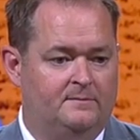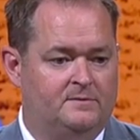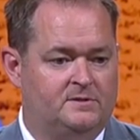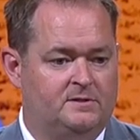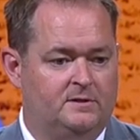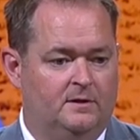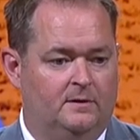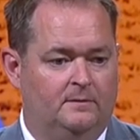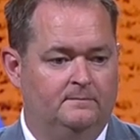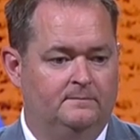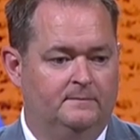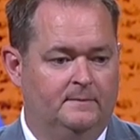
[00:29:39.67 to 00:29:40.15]

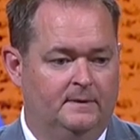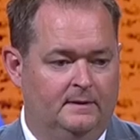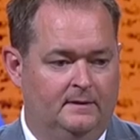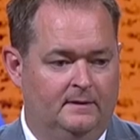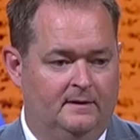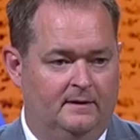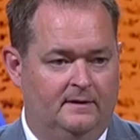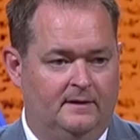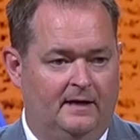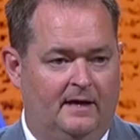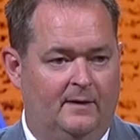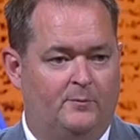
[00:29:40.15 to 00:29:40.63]
So
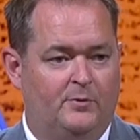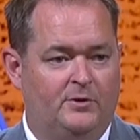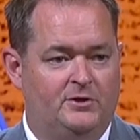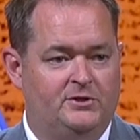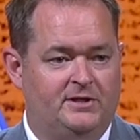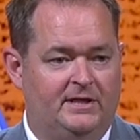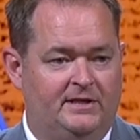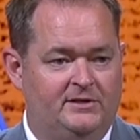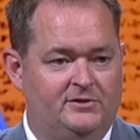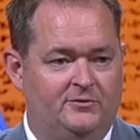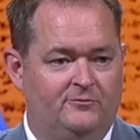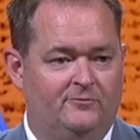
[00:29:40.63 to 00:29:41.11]
I
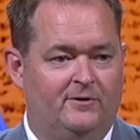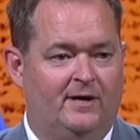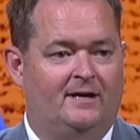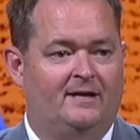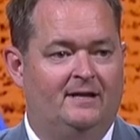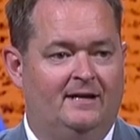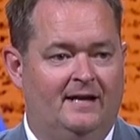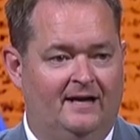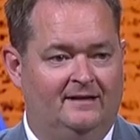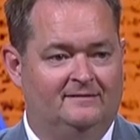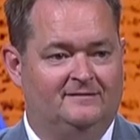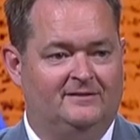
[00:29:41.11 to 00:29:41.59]
appreciate you
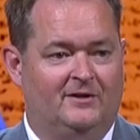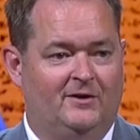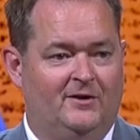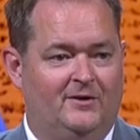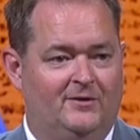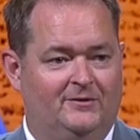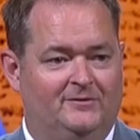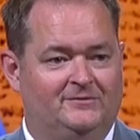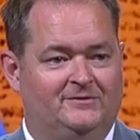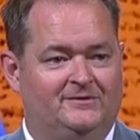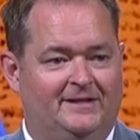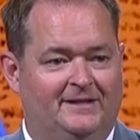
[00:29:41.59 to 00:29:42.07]
recognizing all
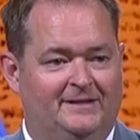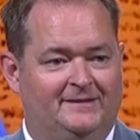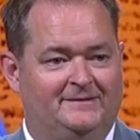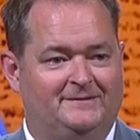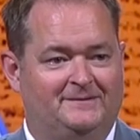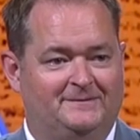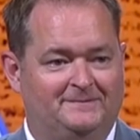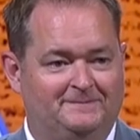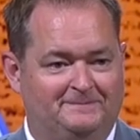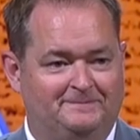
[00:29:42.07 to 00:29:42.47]
those things.